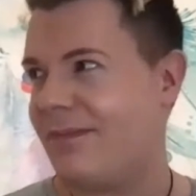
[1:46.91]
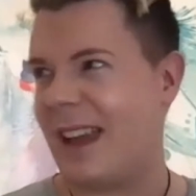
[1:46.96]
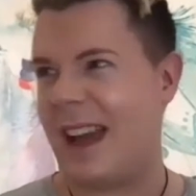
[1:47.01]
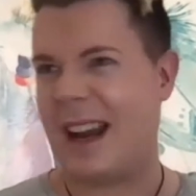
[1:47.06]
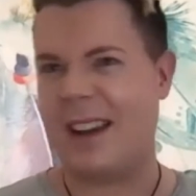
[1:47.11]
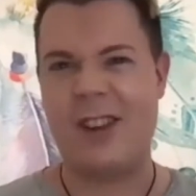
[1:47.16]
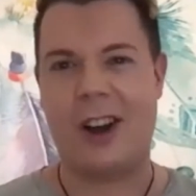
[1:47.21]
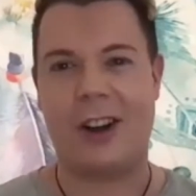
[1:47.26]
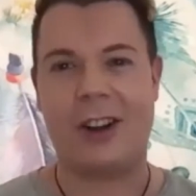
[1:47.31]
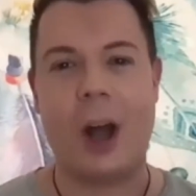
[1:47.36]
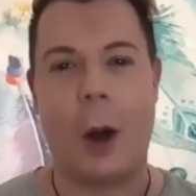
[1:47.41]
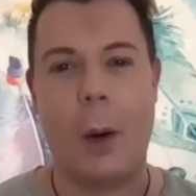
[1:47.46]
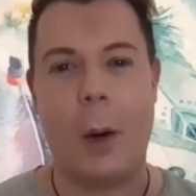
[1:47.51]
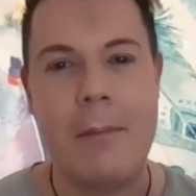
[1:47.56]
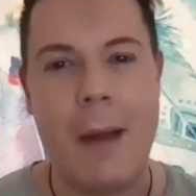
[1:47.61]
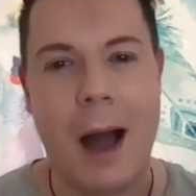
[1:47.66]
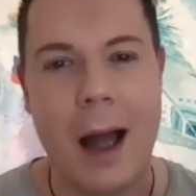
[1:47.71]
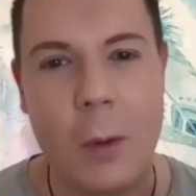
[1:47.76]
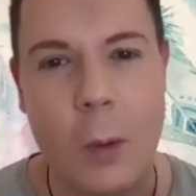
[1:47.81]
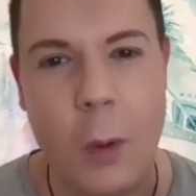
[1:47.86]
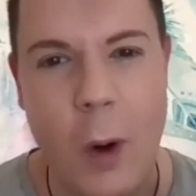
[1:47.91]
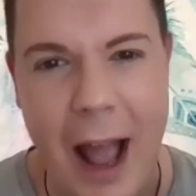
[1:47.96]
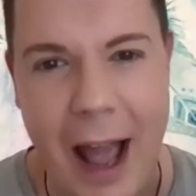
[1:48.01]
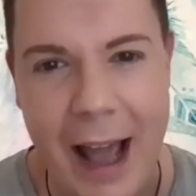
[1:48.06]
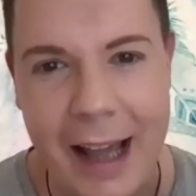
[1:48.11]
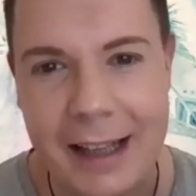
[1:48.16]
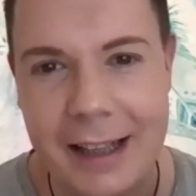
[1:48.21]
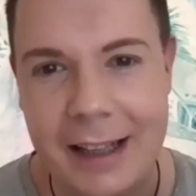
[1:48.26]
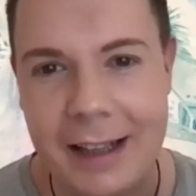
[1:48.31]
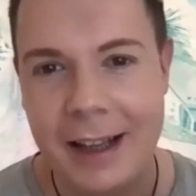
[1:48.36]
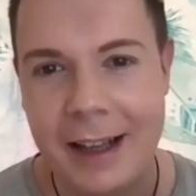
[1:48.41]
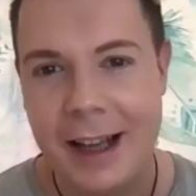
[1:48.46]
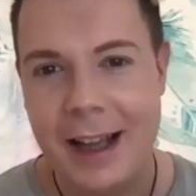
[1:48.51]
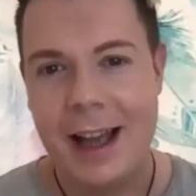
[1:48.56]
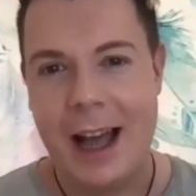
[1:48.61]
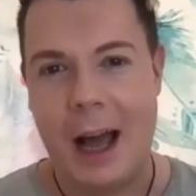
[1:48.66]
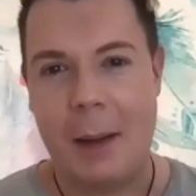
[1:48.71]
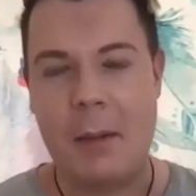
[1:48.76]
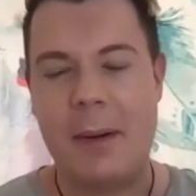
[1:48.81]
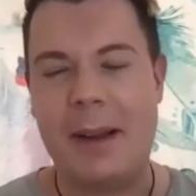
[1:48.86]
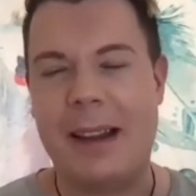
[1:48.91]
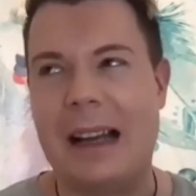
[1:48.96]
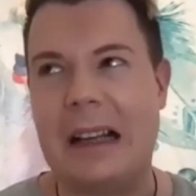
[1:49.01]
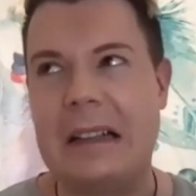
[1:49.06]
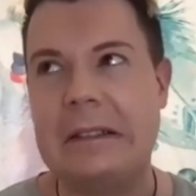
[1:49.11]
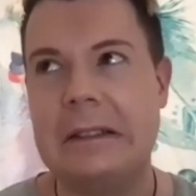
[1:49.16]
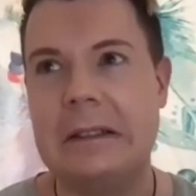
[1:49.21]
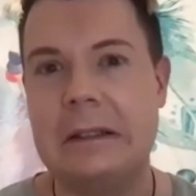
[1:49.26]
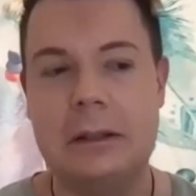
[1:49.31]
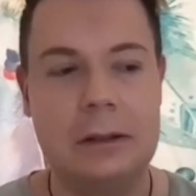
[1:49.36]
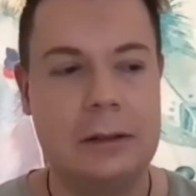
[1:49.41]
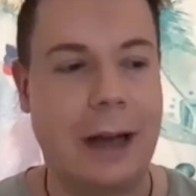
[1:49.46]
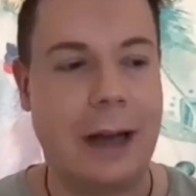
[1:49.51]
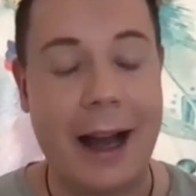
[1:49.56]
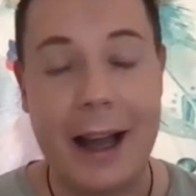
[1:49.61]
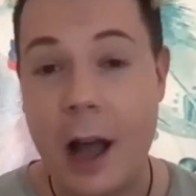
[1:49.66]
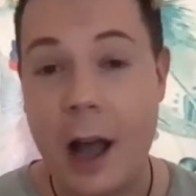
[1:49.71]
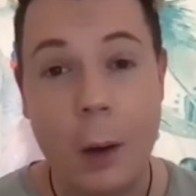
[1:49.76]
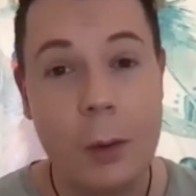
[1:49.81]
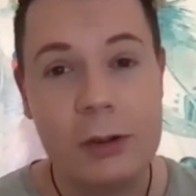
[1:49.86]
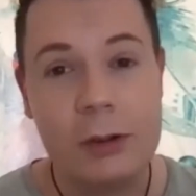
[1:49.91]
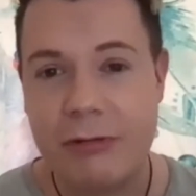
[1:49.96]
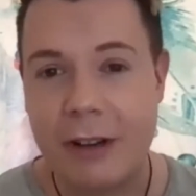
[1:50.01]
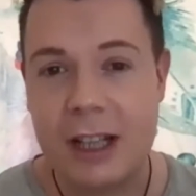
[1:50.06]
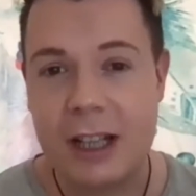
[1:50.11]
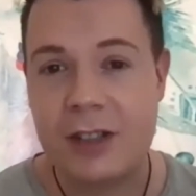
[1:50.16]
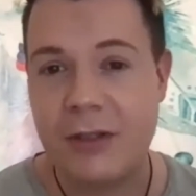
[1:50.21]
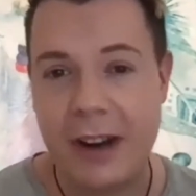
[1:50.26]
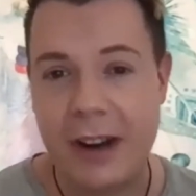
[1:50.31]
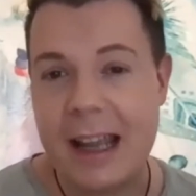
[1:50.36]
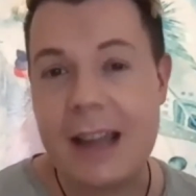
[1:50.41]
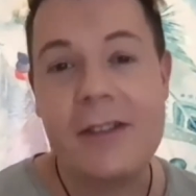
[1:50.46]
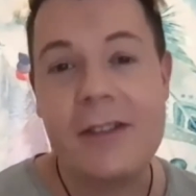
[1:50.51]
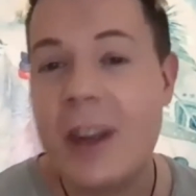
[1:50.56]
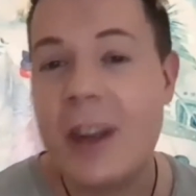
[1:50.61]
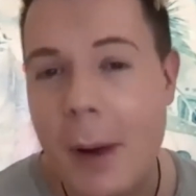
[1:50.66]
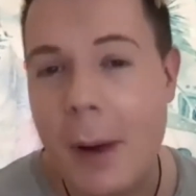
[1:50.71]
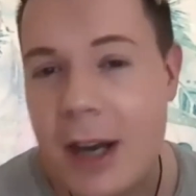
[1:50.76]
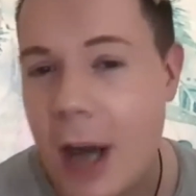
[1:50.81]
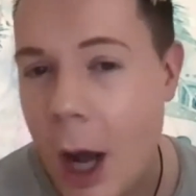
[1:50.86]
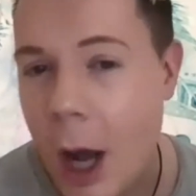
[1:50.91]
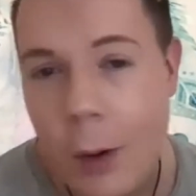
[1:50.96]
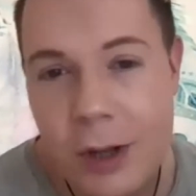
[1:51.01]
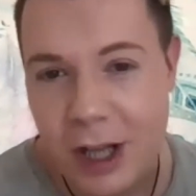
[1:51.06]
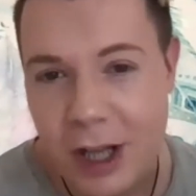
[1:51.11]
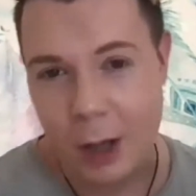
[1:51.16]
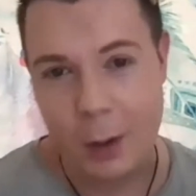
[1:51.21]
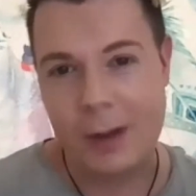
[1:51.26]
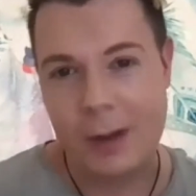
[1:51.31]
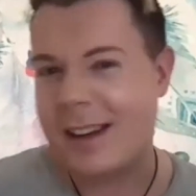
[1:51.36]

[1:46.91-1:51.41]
kind of not going my way and I'm a bit like, oh, I always reach for it, even though I know you.